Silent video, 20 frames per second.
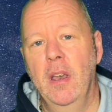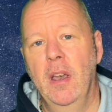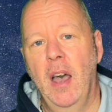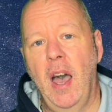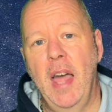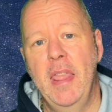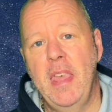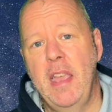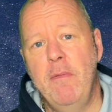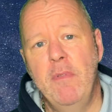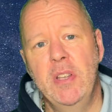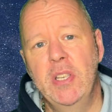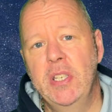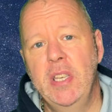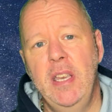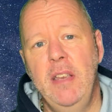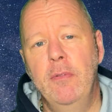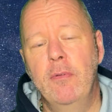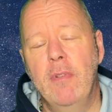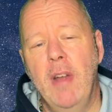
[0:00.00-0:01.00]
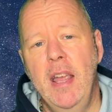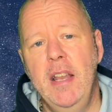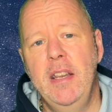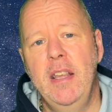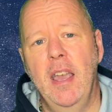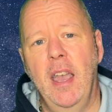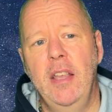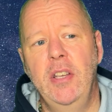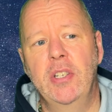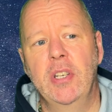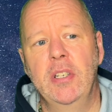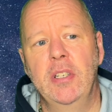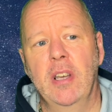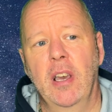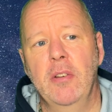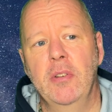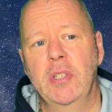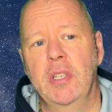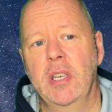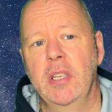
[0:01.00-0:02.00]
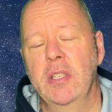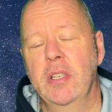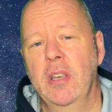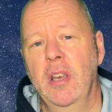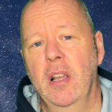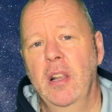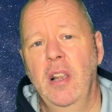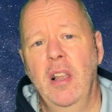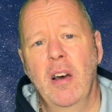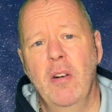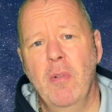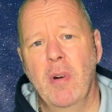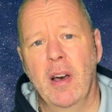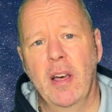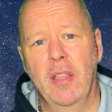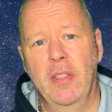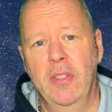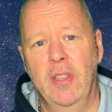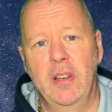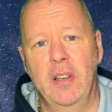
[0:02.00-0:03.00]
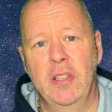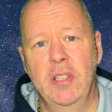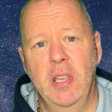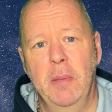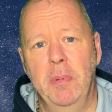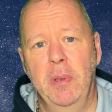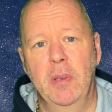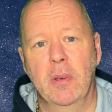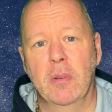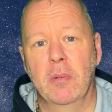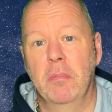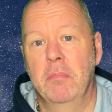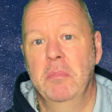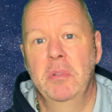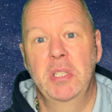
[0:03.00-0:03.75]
And they received radiation doses lower than a typical